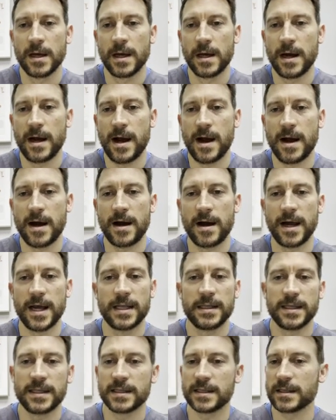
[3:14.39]

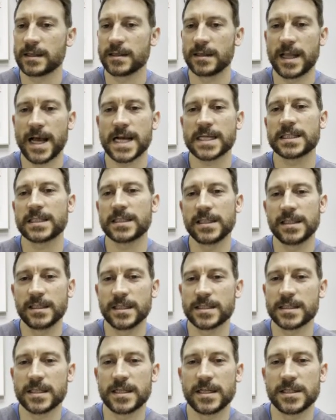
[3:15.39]
And then lastly,
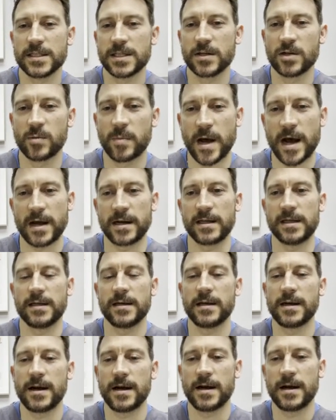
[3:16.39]
listening to your body,
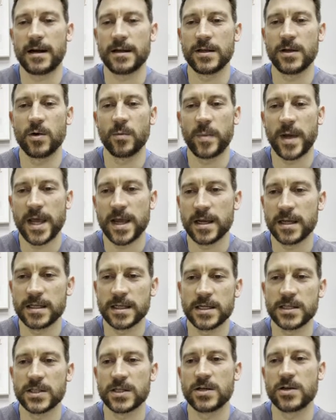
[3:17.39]
paying
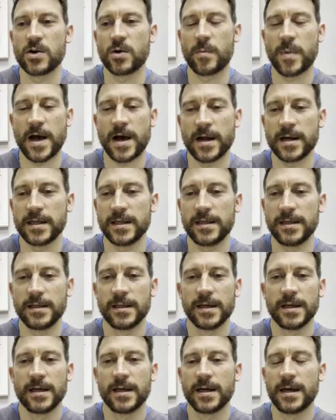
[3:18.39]
attention to your body,
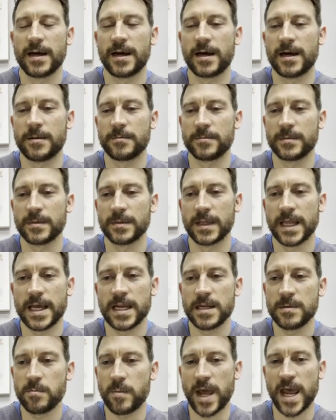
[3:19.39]

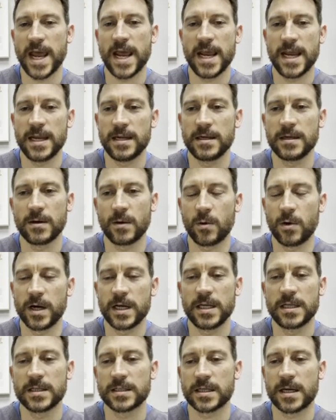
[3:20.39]
letting pain or
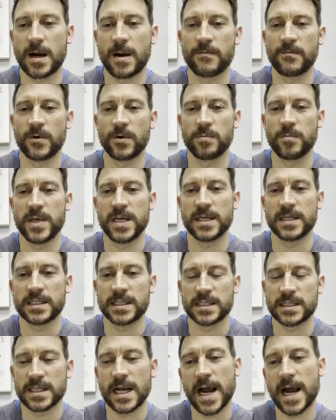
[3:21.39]
any discomfort be a
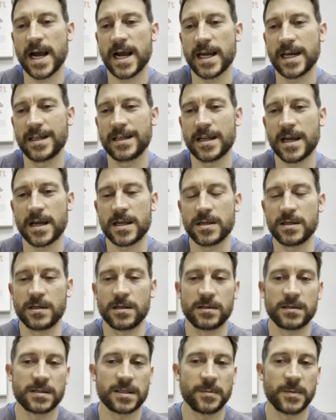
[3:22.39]
sign that
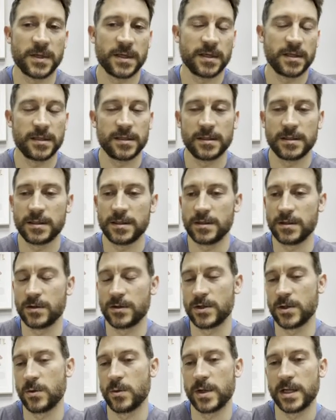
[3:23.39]
something
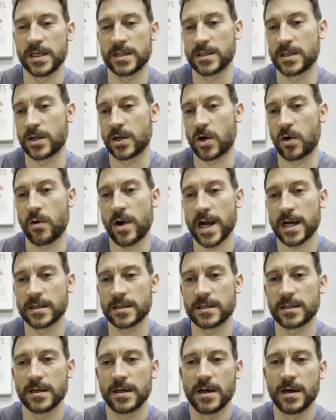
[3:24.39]
you're doing is
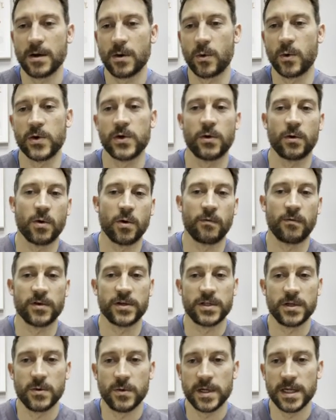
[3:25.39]
incorrect or you're
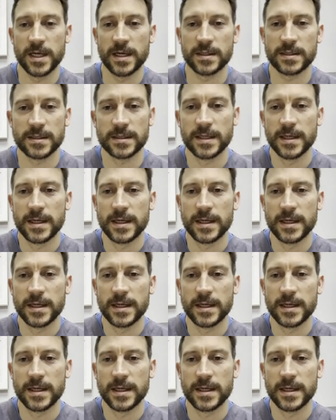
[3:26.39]
overdoing it.